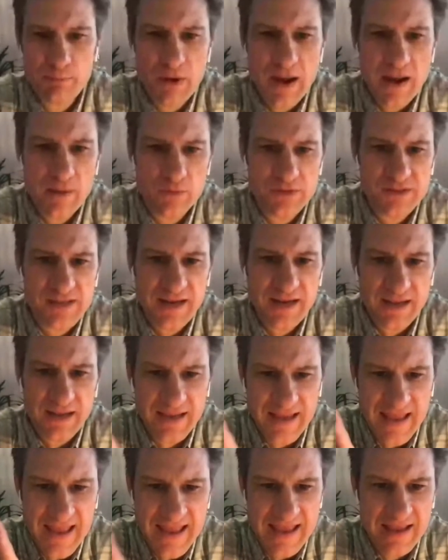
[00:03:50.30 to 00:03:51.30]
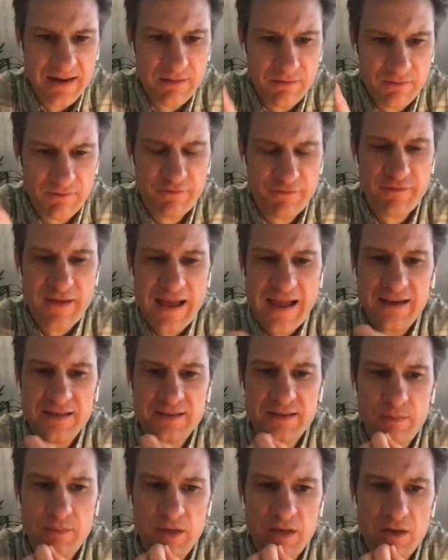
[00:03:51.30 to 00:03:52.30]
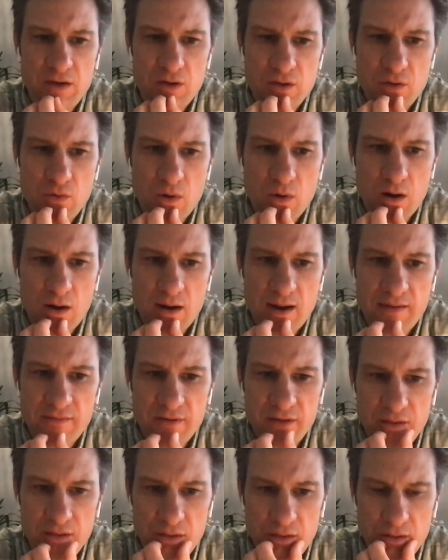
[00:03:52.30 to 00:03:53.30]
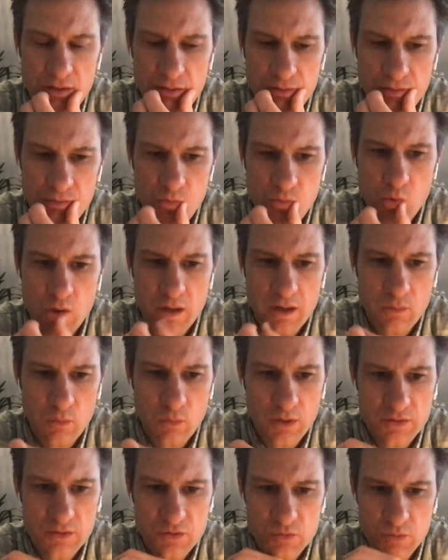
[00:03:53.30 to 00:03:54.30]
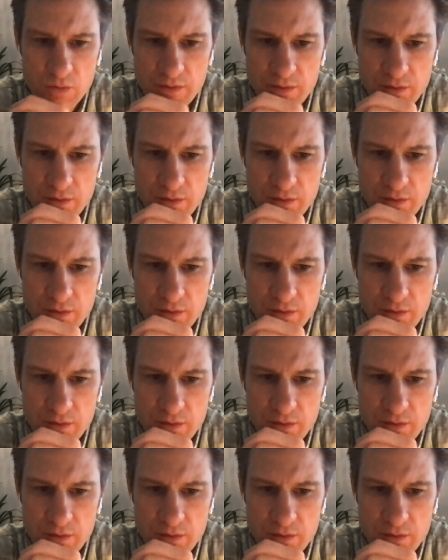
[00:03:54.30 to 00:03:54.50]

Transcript: Brad, was that a hidden fact? I mean, here you are having your one-on-ones with